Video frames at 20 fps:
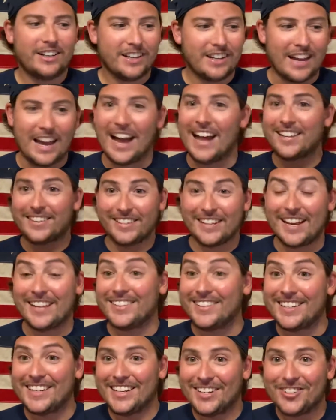That's
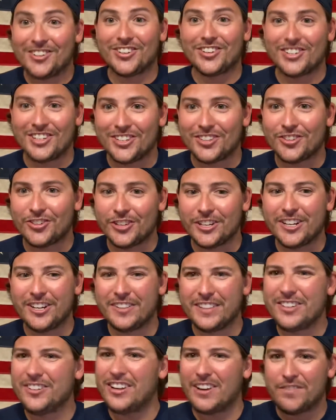an interesting trio.
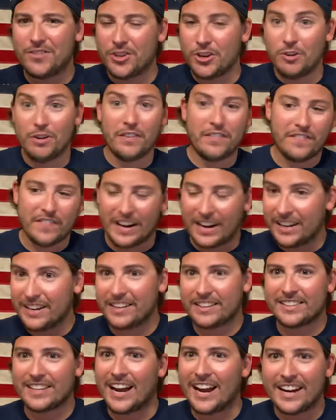Then you have Noah Fant at
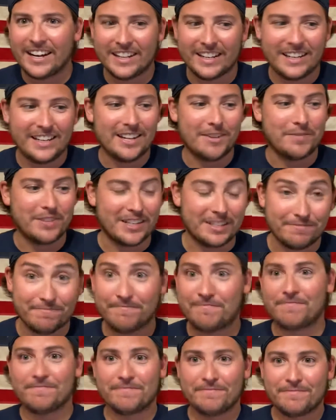tight end. I mean,
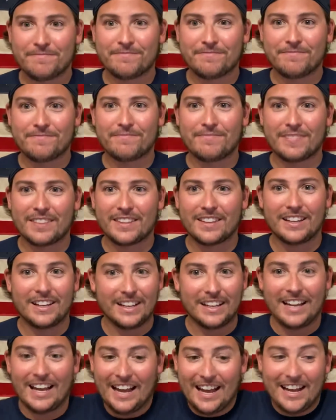
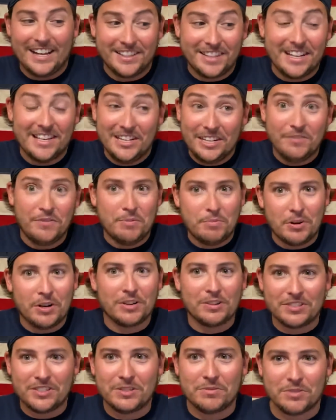the Denver
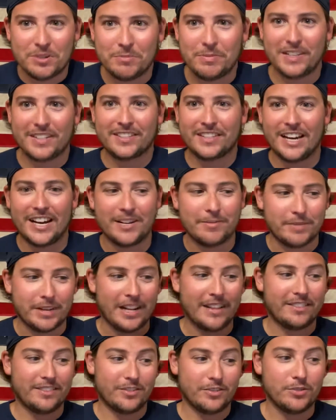Broncos team is going to be exciting, but I
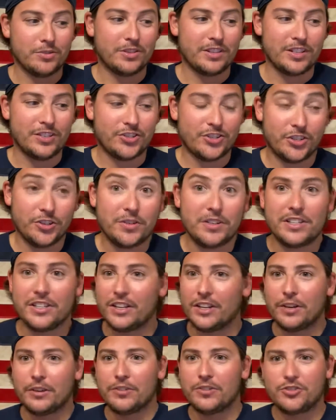do think
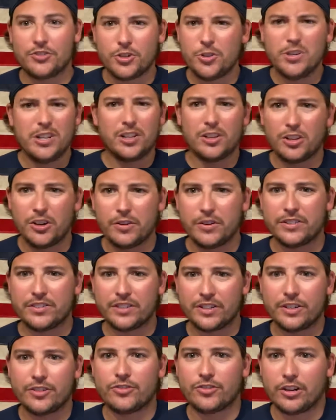Jeudy alone is
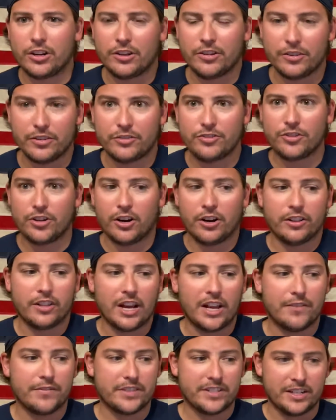going to draw a lot
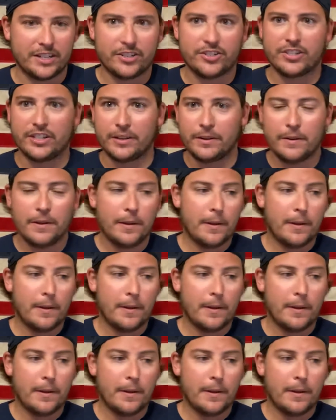of attention.